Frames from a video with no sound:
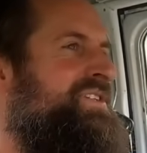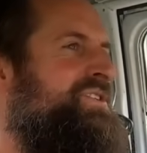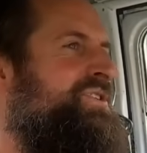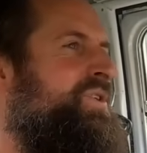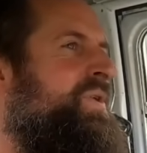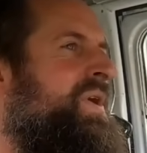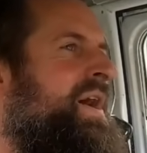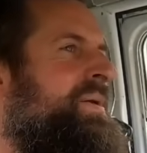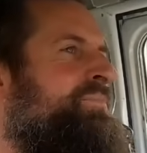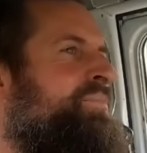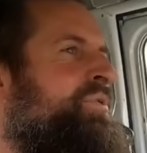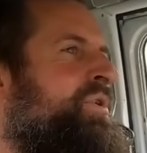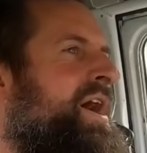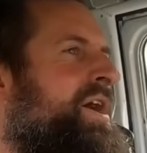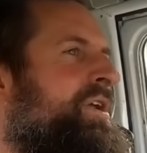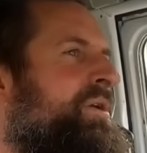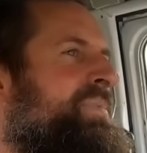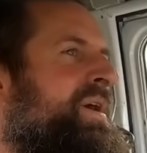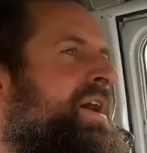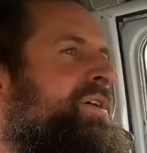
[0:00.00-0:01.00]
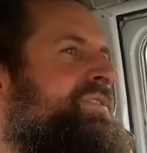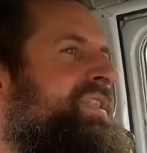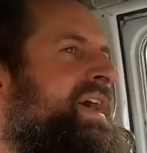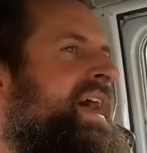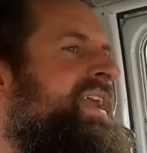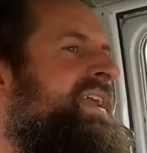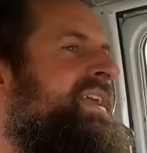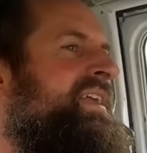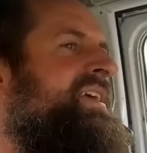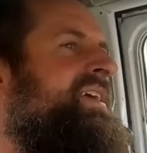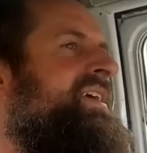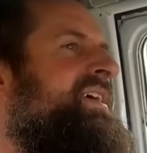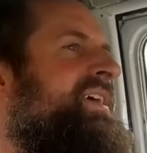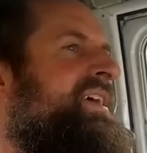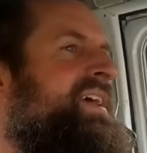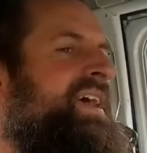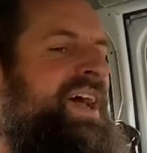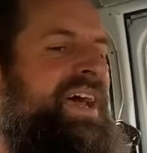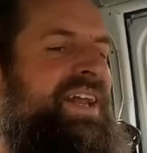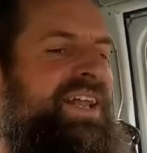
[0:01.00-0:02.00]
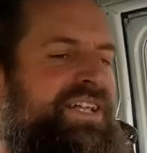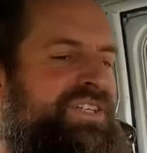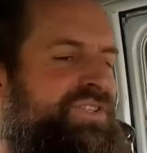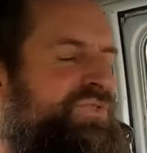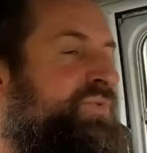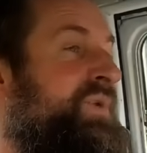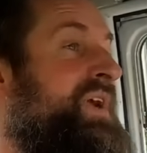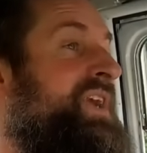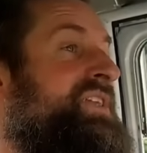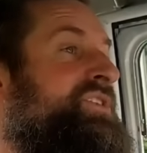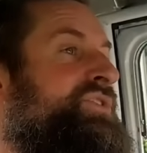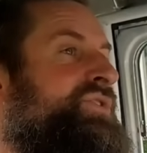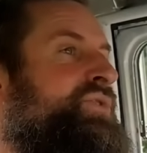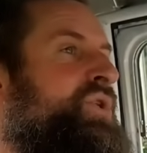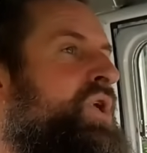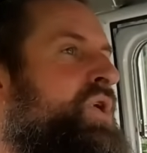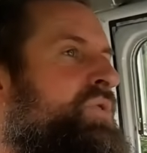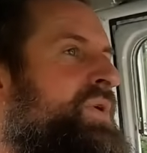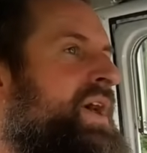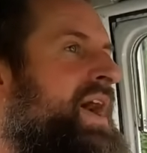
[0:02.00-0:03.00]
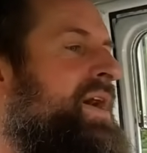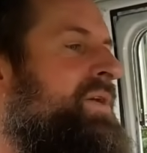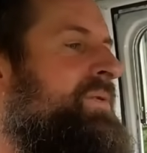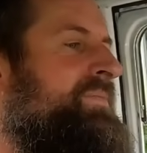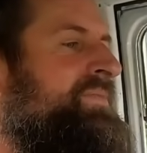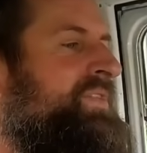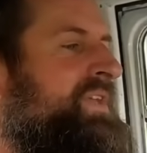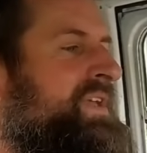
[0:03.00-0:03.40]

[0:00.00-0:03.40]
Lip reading: So I'm proud about that. And it's ready to go now.